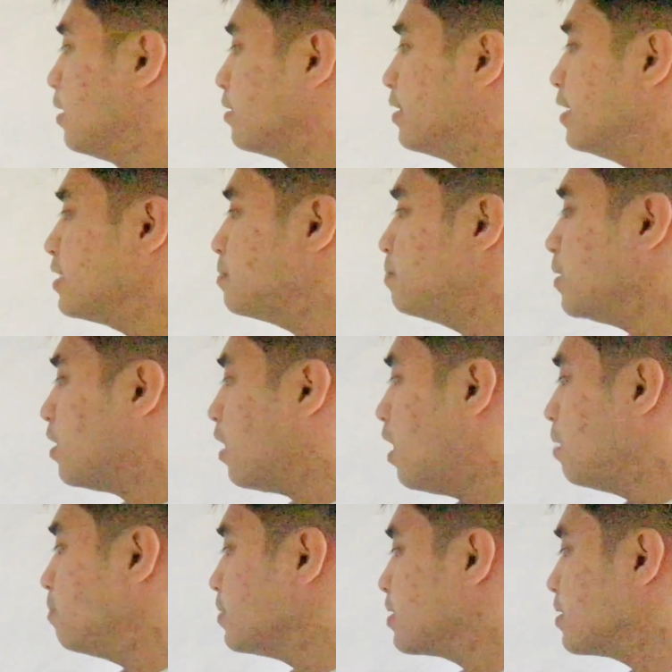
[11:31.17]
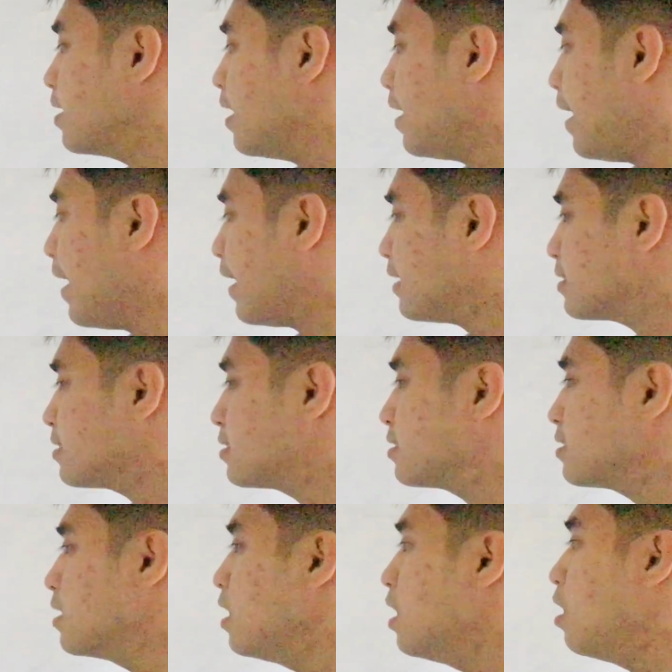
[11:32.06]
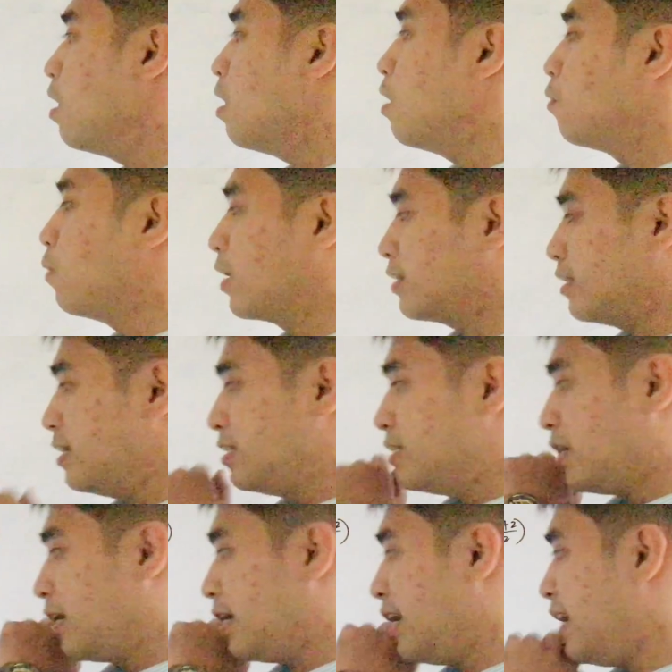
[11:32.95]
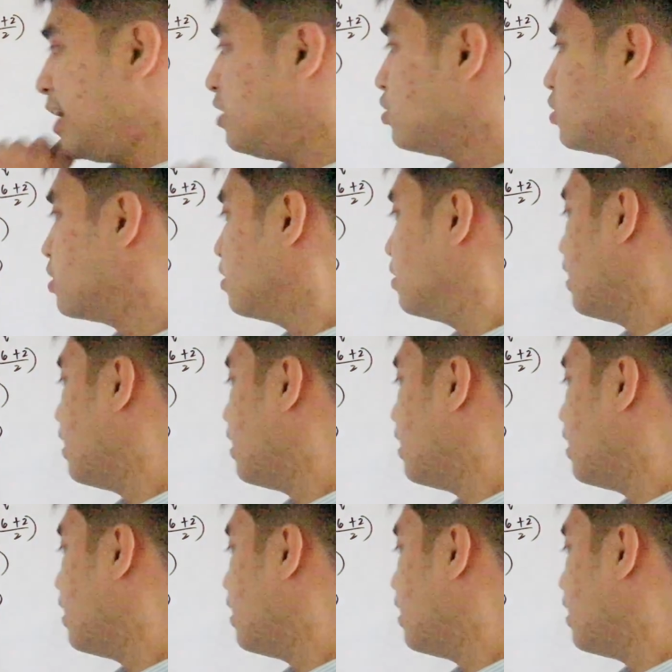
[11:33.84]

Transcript: This becomes x, what is our h?